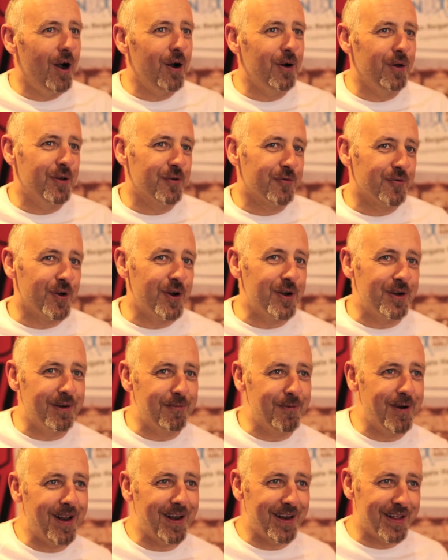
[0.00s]
Oh, the route,
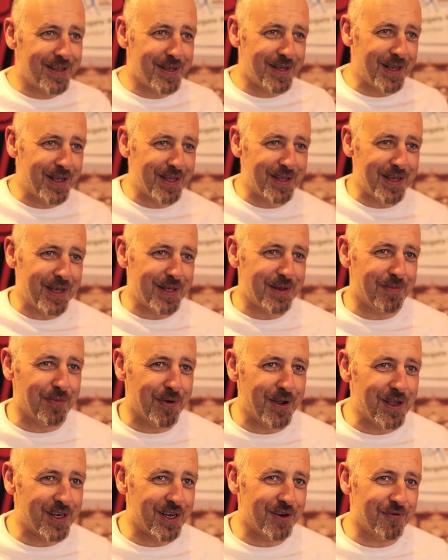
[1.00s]
well, it's
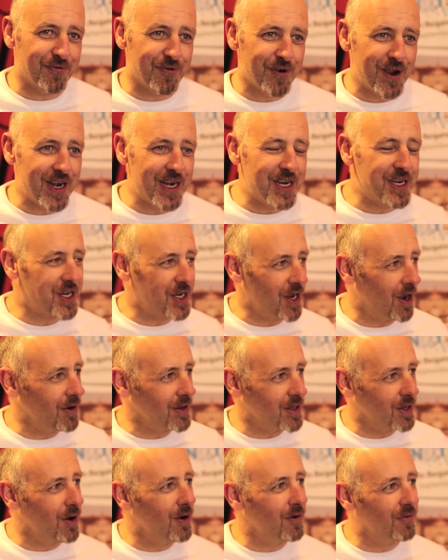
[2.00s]
brilliant. It really
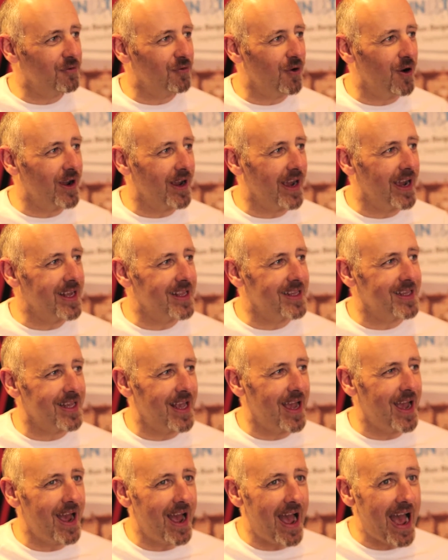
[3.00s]
shows off Reigate's
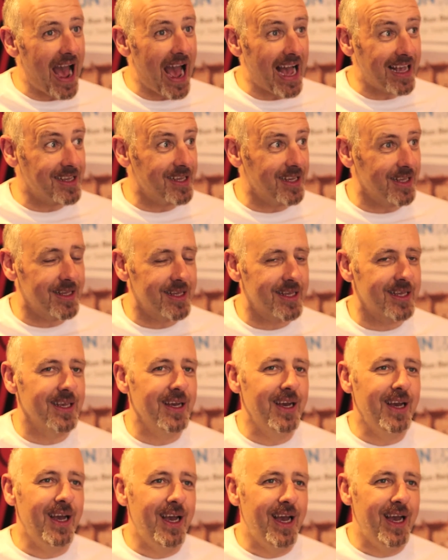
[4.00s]
assets.
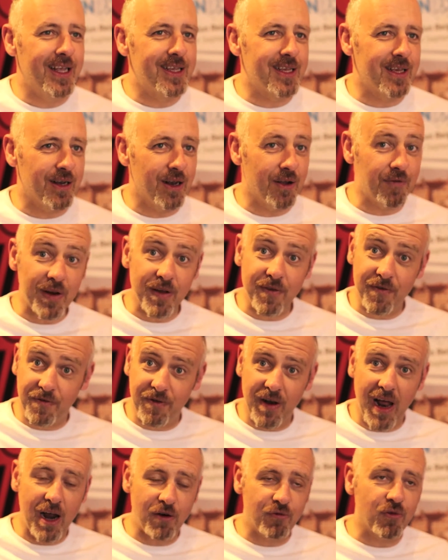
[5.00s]
It's a lovely
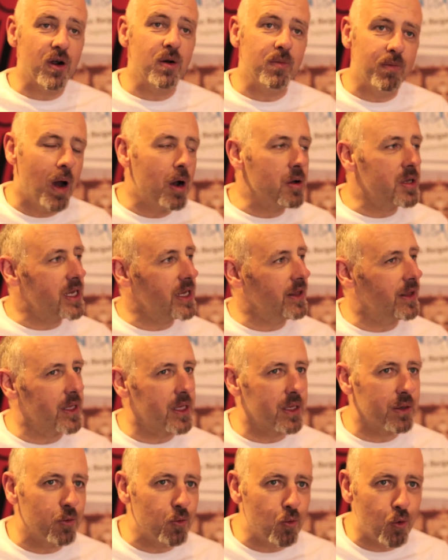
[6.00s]
flat route mostly.
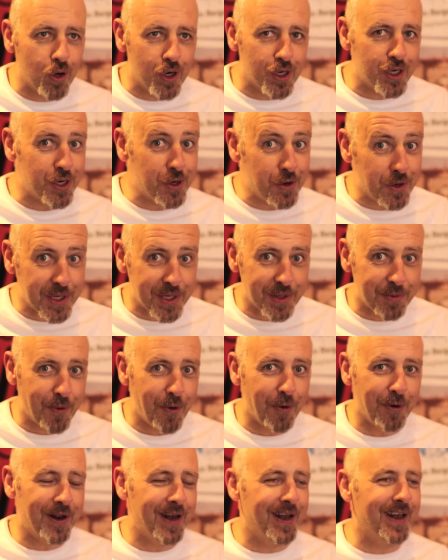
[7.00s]
There's one or two
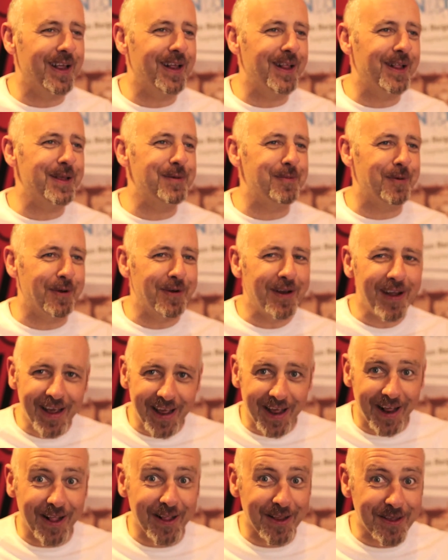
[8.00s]
small little hills, but
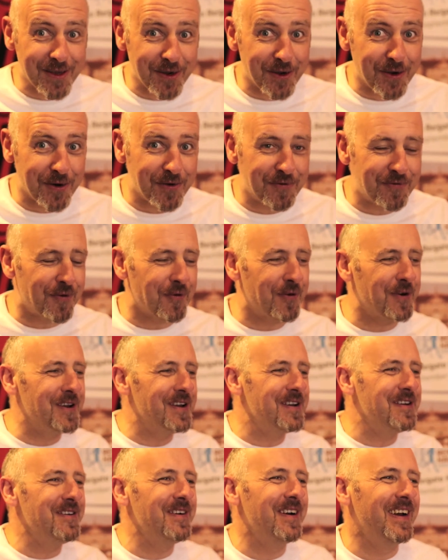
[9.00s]
hills are good for
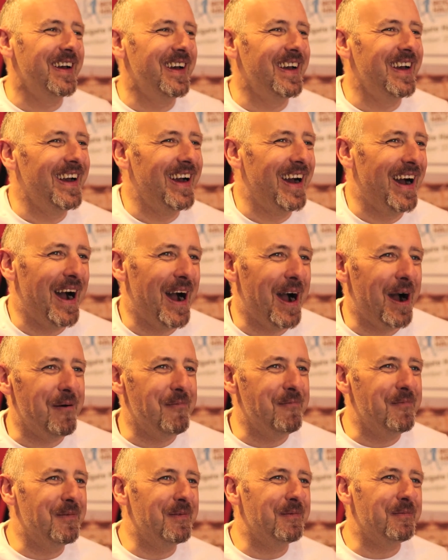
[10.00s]
you.
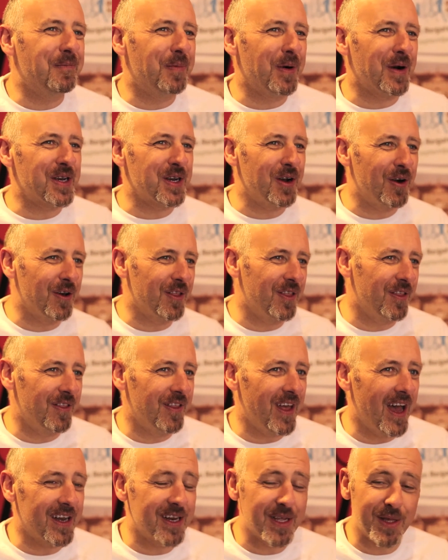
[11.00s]
But other than
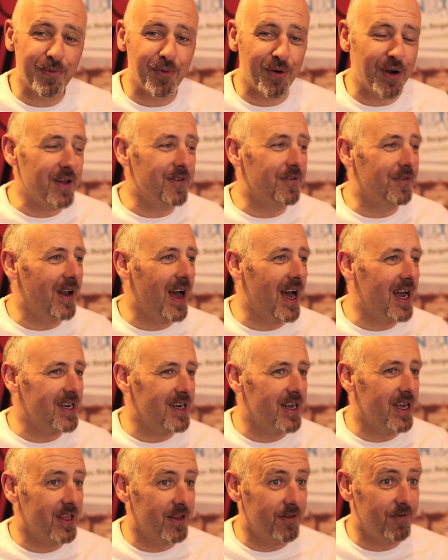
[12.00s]
that, it's pretty flat.
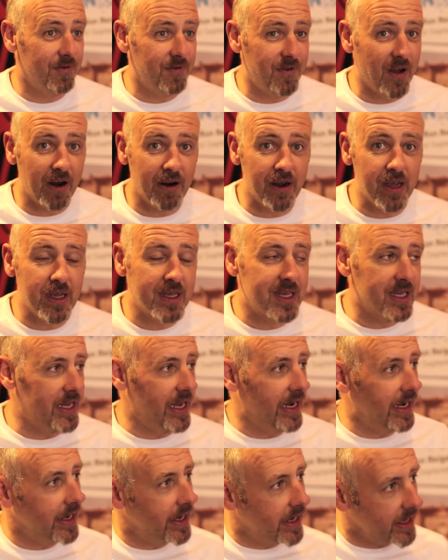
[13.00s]
It's very
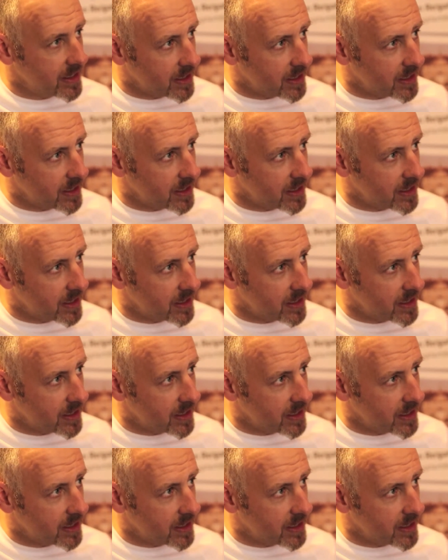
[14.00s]
scenic.